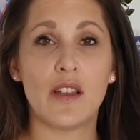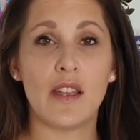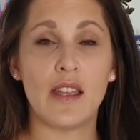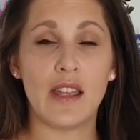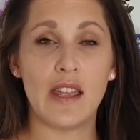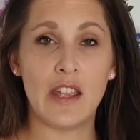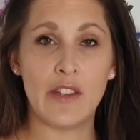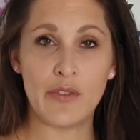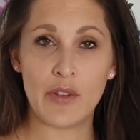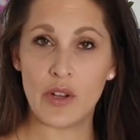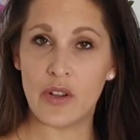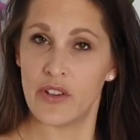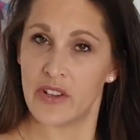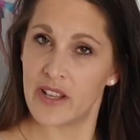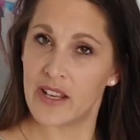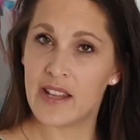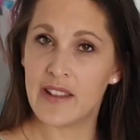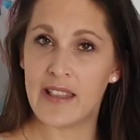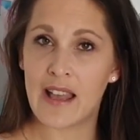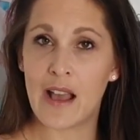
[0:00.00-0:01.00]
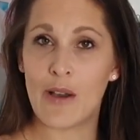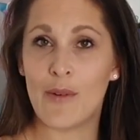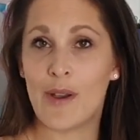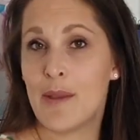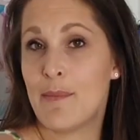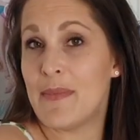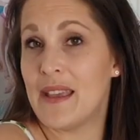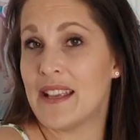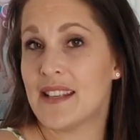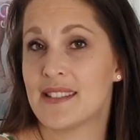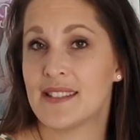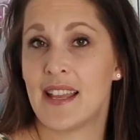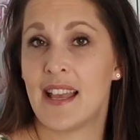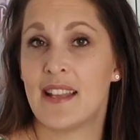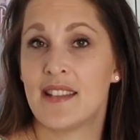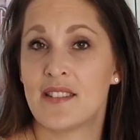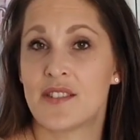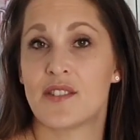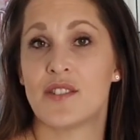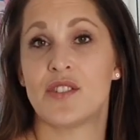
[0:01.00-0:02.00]
if you look at it that way, makes
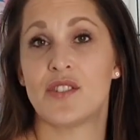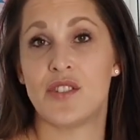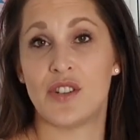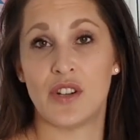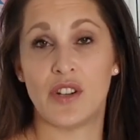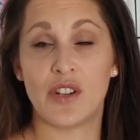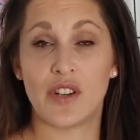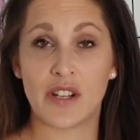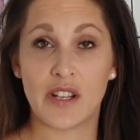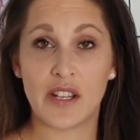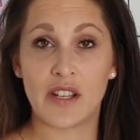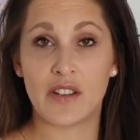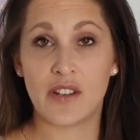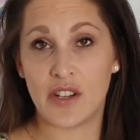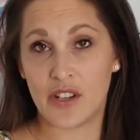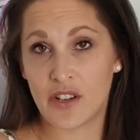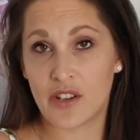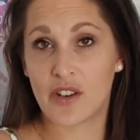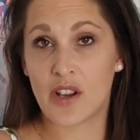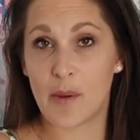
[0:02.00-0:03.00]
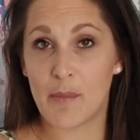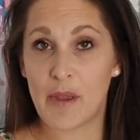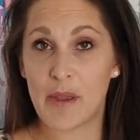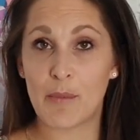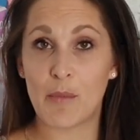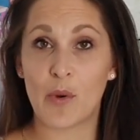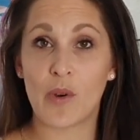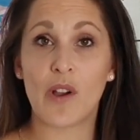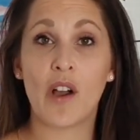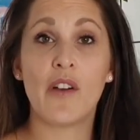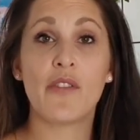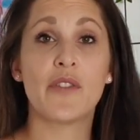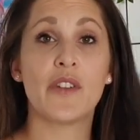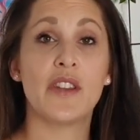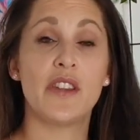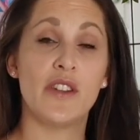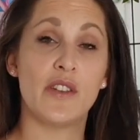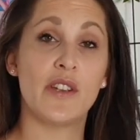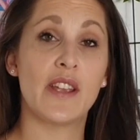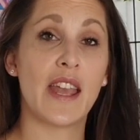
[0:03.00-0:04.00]
sense, because you're coming more
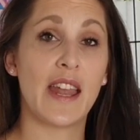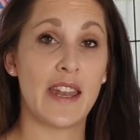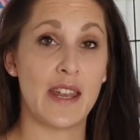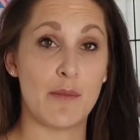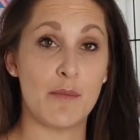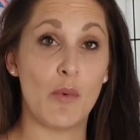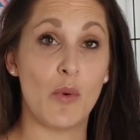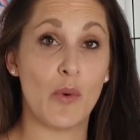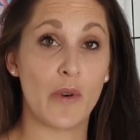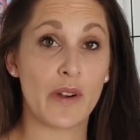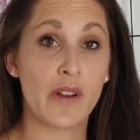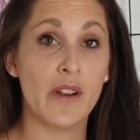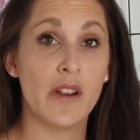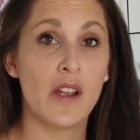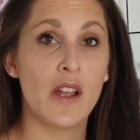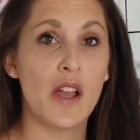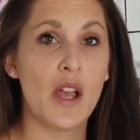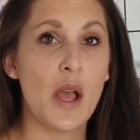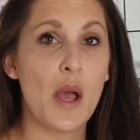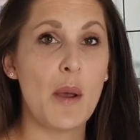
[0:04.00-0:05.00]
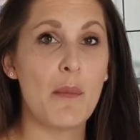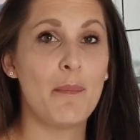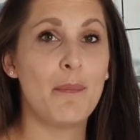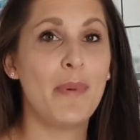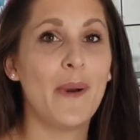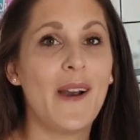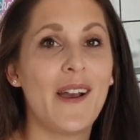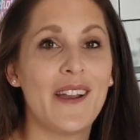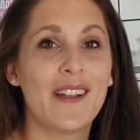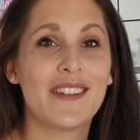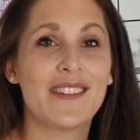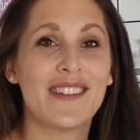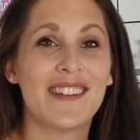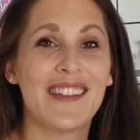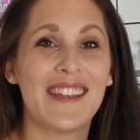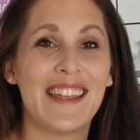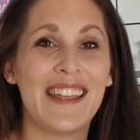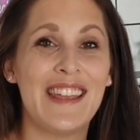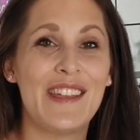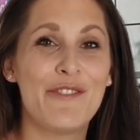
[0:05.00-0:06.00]
often, you're getting more. But
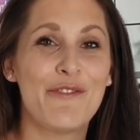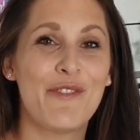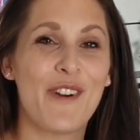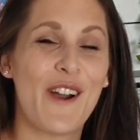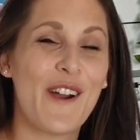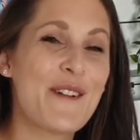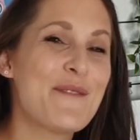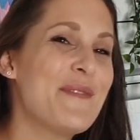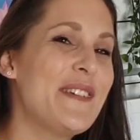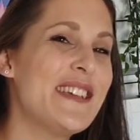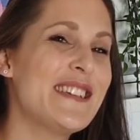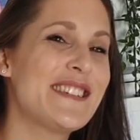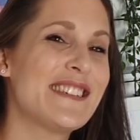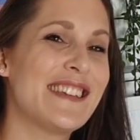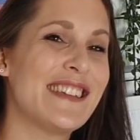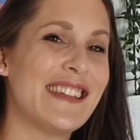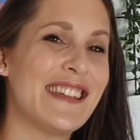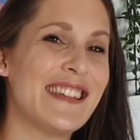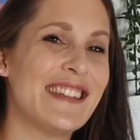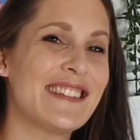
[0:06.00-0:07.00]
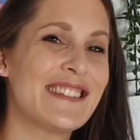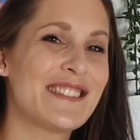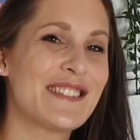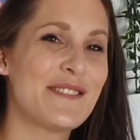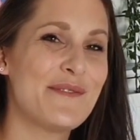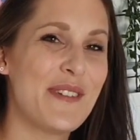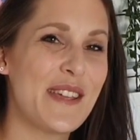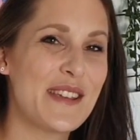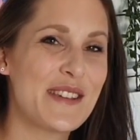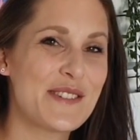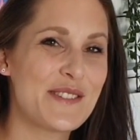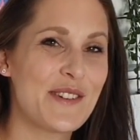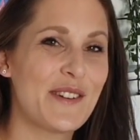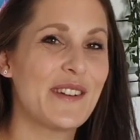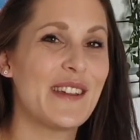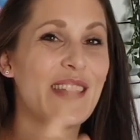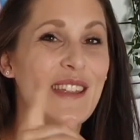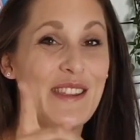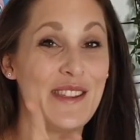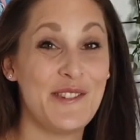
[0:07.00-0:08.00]
if our mission is to make sure
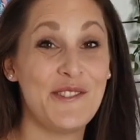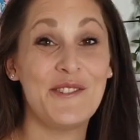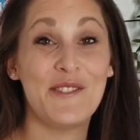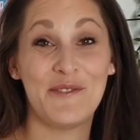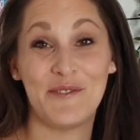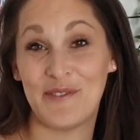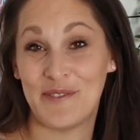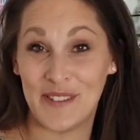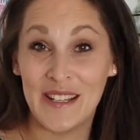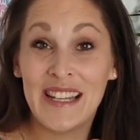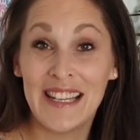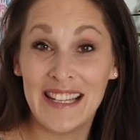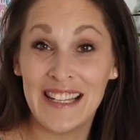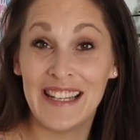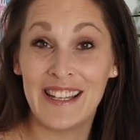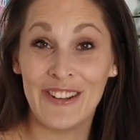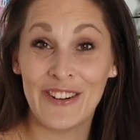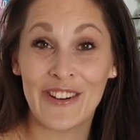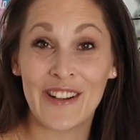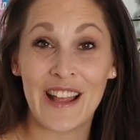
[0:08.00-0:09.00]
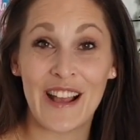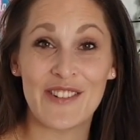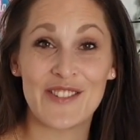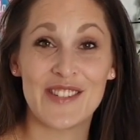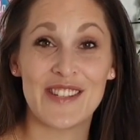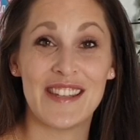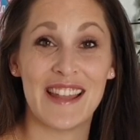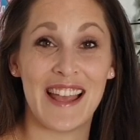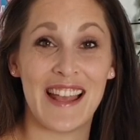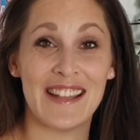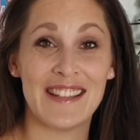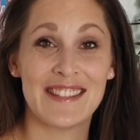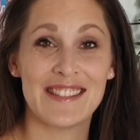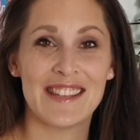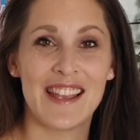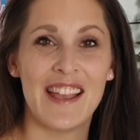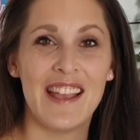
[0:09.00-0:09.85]
that you really learn how to dance,